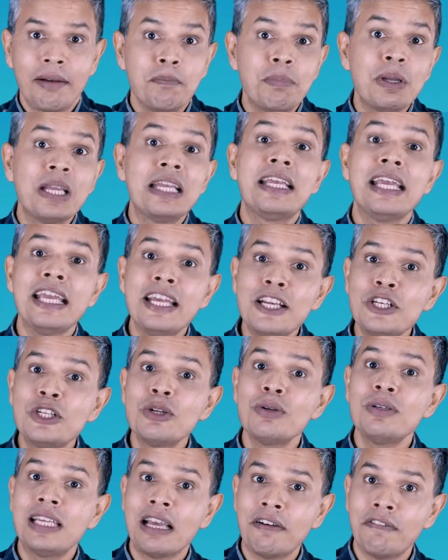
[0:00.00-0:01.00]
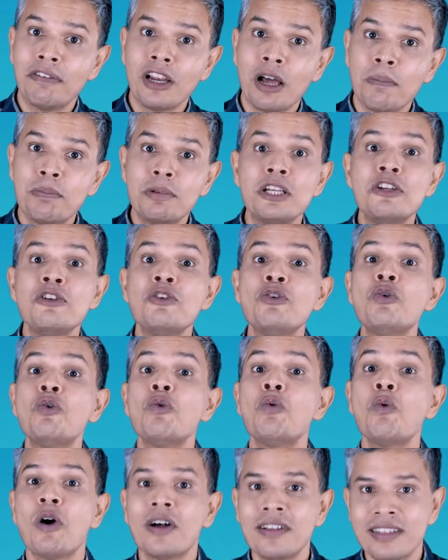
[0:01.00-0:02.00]
begin to develop the
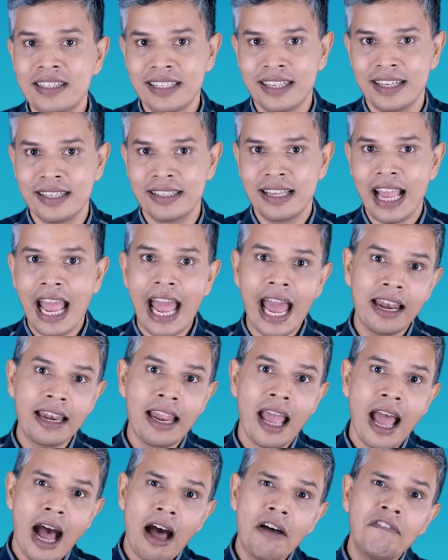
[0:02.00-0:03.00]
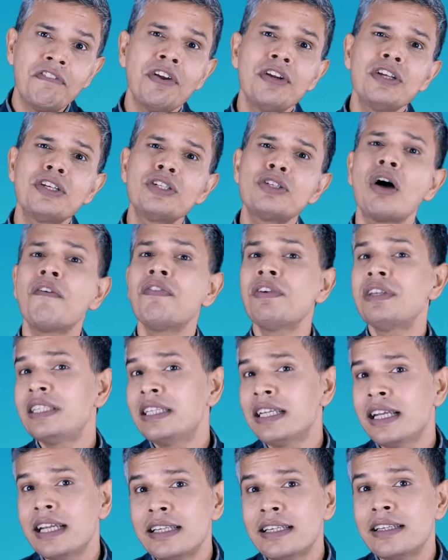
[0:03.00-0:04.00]
nuances and a very
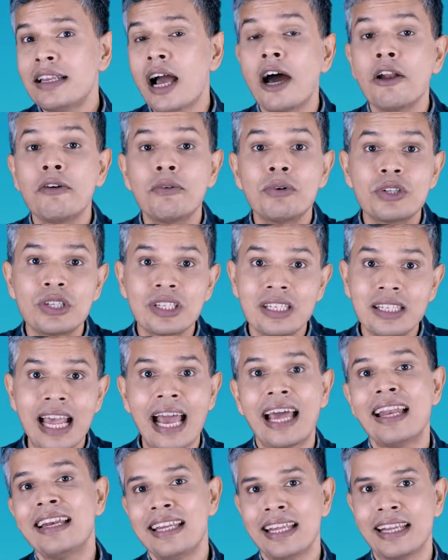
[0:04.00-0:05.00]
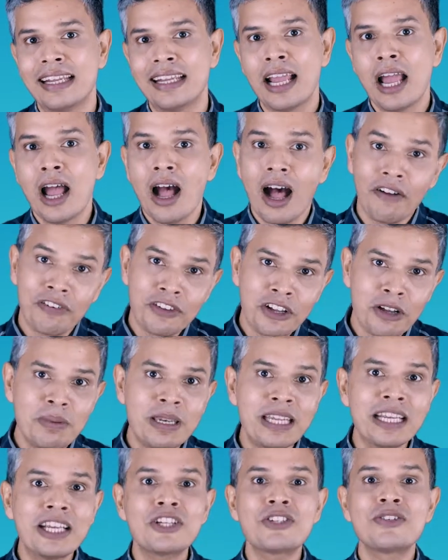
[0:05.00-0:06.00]
sophisticated understanding of
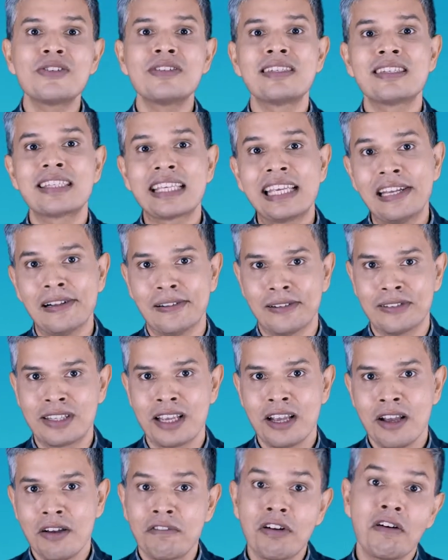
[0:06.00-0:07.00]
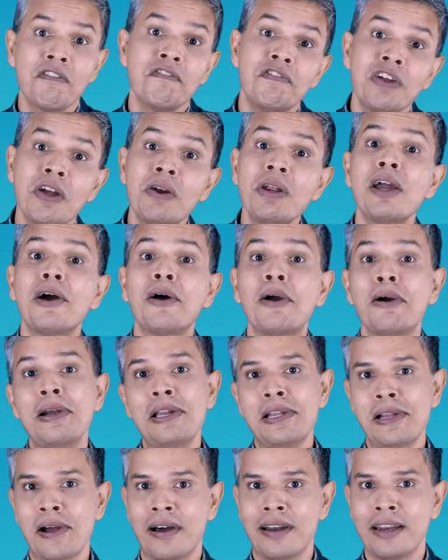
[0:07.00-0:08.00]
communication skills from very
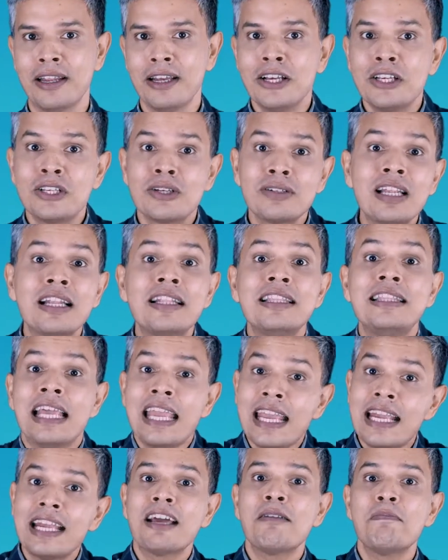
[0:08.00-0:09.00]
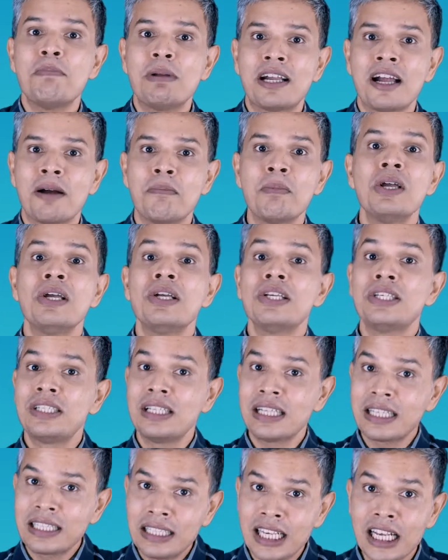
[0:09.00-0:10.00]
early on so that they can become
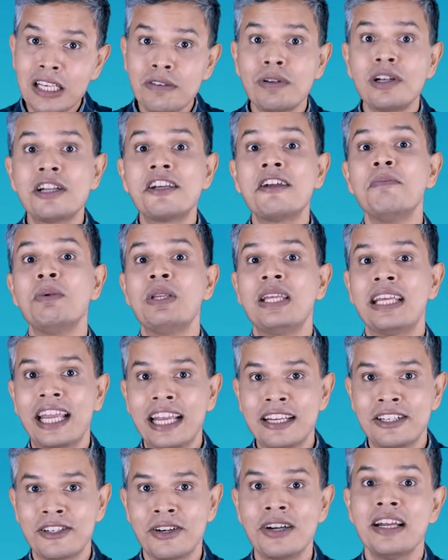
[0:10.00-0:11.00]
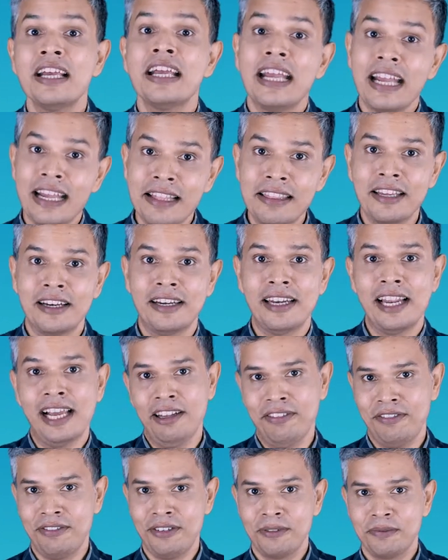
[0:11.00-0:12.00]
successful communicator in their
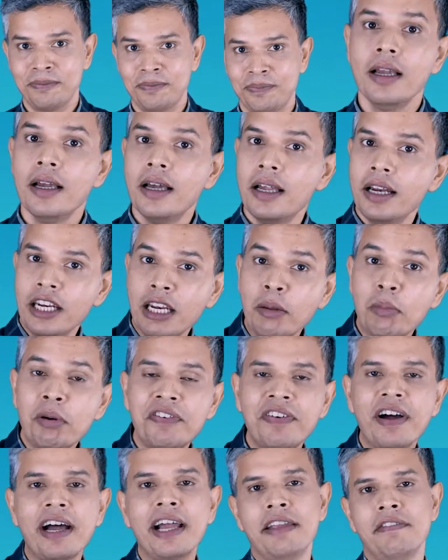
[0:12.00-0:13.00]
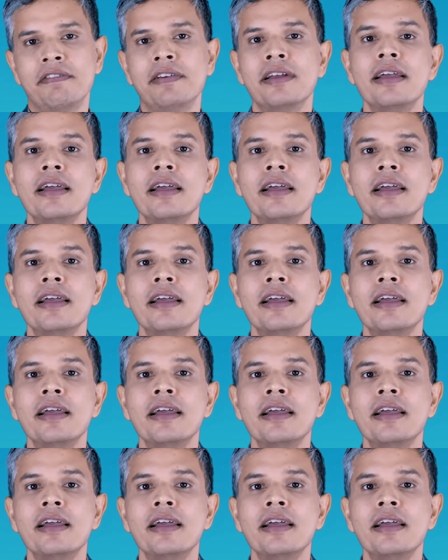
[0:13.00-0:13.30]
life. Number five,